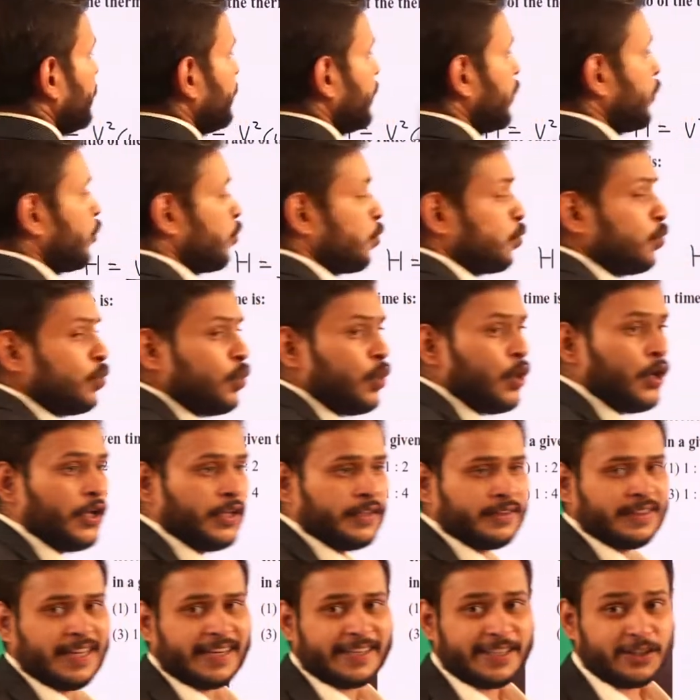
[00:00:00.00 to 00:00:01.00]
number 2,
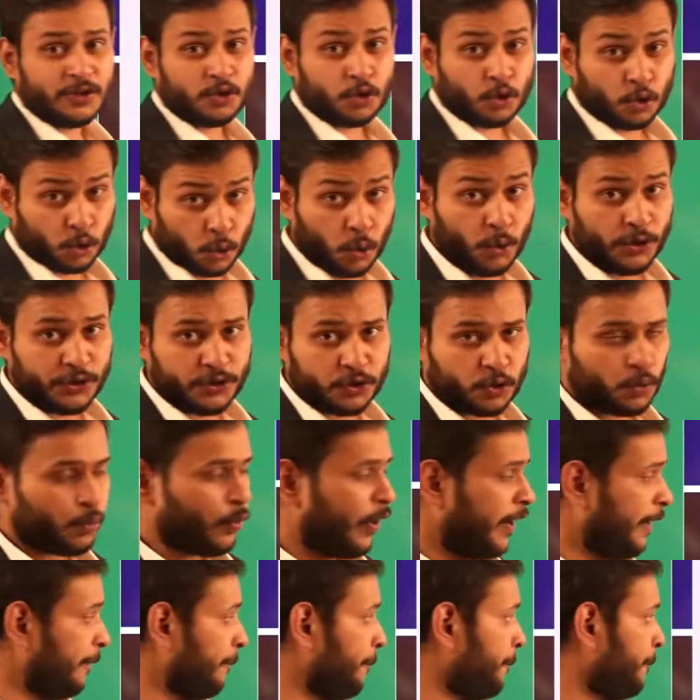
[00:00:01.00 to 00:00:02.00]
that is
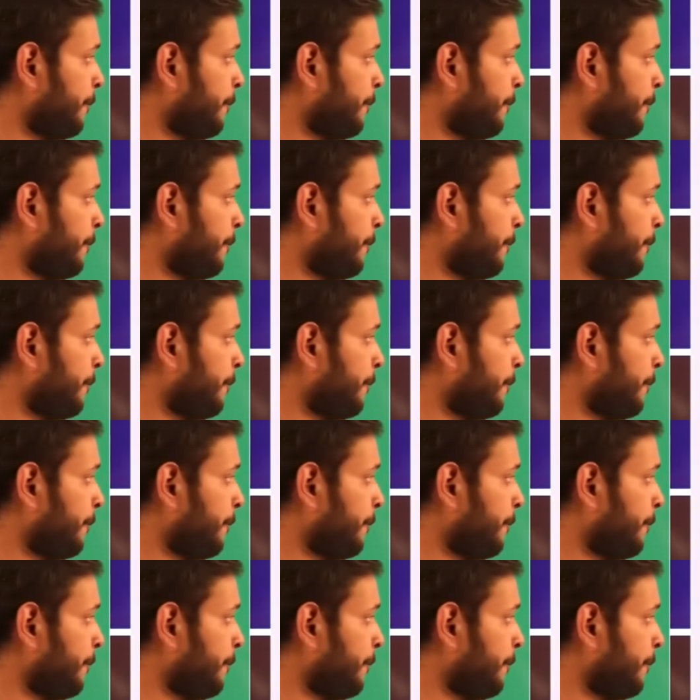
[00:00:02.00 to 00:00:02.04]
2:1.